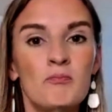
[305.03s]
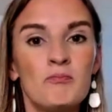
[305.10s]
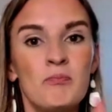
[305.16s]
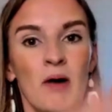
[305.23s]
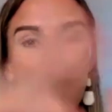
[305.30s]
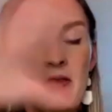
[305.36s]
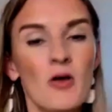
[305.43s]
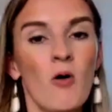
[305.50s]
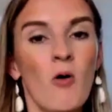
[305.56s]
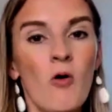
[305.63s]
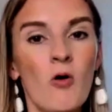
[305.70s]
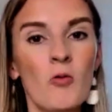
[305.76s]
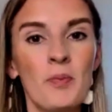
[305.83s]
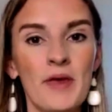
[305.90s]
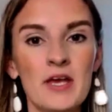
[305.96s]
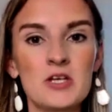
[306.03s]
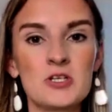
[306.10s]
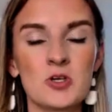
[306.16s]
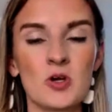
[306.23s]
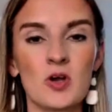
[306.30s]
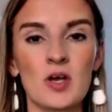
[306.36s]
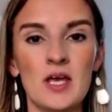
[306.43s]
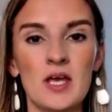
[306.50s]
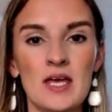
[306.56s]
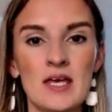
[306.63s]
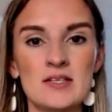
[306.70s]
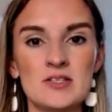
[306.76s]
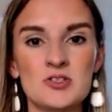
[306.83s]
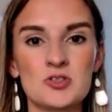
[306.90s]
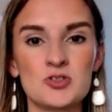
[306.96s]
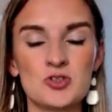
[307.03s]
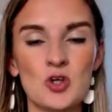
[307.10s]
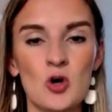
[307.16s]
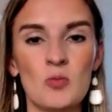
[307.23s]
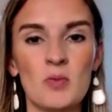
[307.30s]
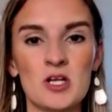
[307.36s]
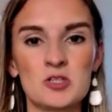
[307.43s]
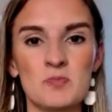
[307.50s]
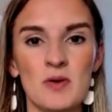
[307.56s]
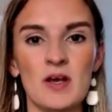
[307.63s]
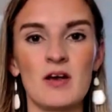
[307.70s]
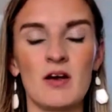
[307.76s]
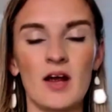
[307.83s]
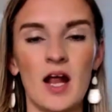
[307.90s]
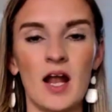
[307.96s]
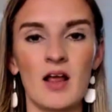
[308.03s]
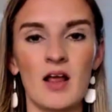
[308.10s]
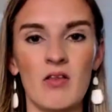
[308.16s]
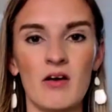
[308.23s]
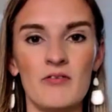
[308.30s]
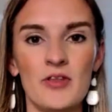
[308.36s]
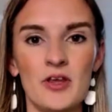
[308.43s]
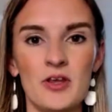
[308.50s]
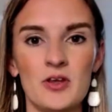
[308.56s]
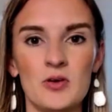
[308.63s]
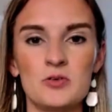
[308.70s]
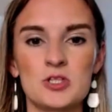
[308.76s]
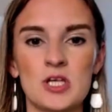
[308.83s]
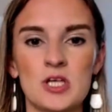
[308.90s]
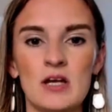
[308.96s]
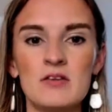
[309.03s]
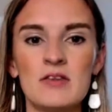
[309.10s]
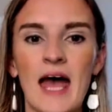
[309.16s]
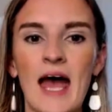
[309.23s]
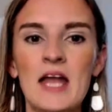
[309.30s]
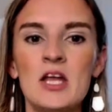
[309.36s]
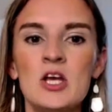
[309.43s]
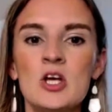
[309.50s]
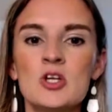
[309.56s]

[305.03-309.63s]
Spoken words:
But the whole picture is so much bigger. And I love that you shared that.